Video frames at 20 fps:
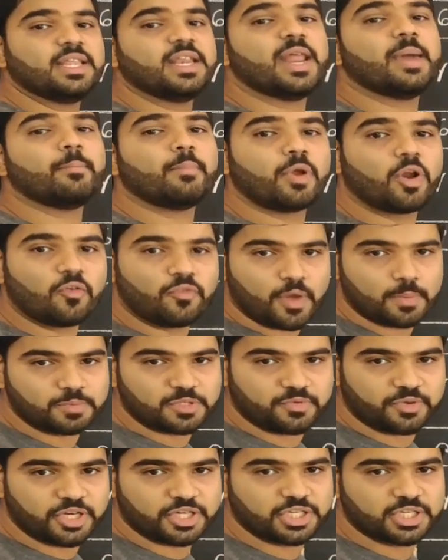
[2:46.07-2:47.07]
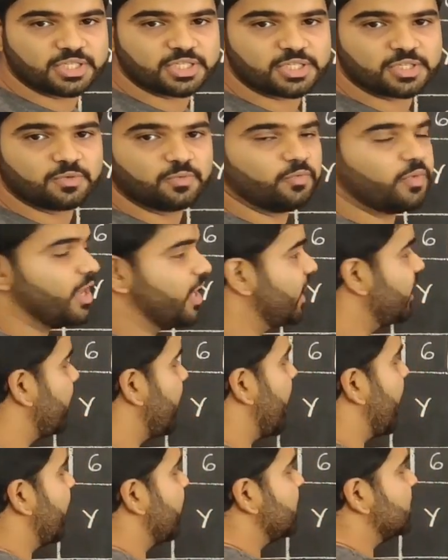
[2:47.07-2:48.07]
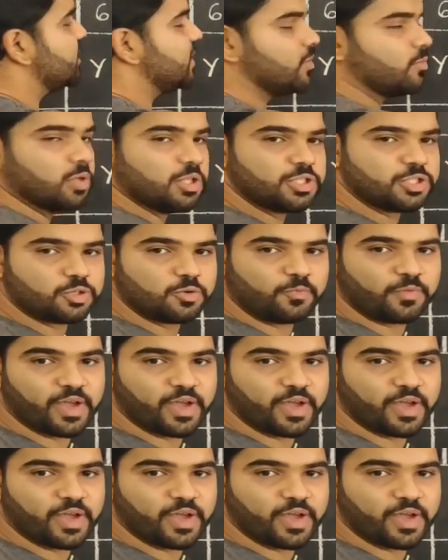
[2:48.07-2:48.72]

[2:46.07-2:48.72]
the number of observations, where n is equals to